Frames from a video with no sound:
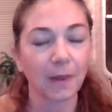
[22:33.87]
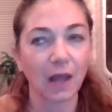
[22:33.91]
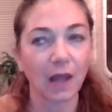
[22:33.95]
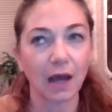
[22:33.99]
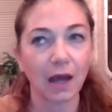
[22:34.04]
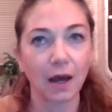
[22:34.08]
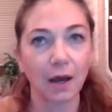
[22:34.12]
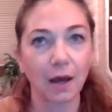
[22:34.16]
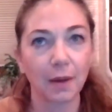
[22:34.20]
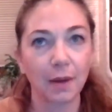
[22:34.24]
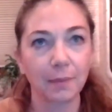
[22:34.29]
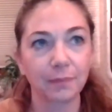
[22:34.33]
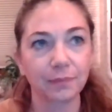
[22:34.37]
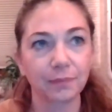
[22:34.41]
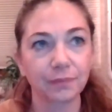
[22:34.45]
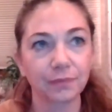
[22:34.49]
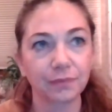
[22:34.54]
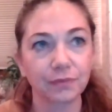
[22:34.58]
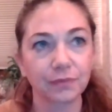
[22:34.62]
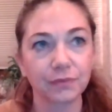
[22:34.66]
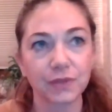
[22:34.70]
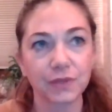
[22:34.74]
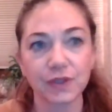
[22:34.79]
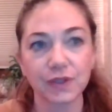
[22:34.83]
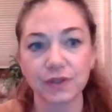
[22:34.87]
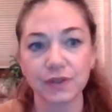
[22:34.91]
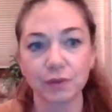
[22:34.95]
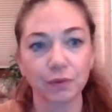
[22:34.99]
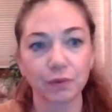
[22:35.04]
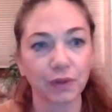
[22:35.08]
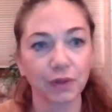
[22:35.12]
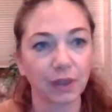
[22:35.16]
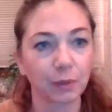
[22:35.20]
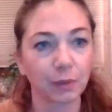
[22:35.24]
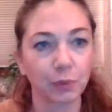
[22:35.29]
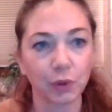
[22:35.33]
um, just a
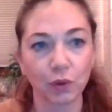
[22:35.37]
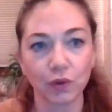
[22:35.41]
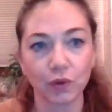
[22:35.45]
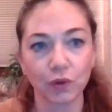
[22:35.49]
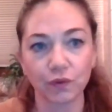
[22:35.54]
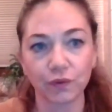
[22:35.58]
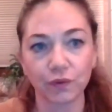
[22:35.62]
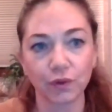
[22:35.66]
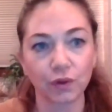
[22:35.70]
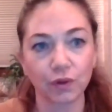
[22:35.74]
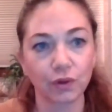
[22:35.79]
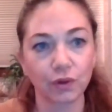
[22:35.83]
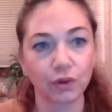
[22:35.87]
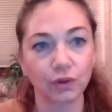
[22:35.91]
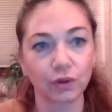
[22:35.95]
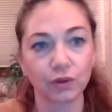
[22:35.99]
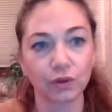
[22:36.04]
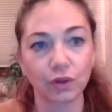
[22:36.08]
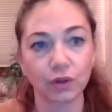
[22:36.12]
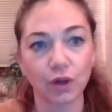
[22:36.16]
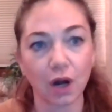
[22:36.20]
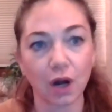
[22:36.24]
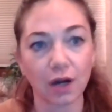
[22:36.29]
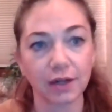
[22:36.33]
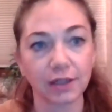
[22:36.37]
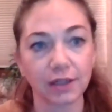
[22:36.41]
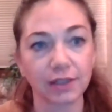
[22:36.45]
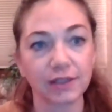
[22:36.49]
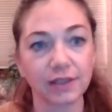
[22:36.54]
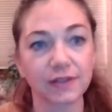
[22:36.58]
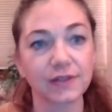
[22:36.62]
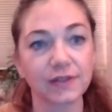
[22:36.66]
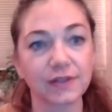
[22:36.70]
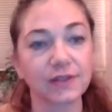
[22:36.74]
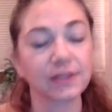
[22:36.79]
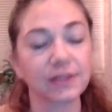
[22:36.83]
really beautiful
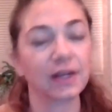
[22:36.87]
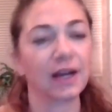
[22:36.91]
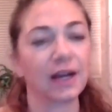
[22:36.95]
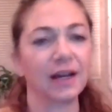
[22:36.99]
gardens.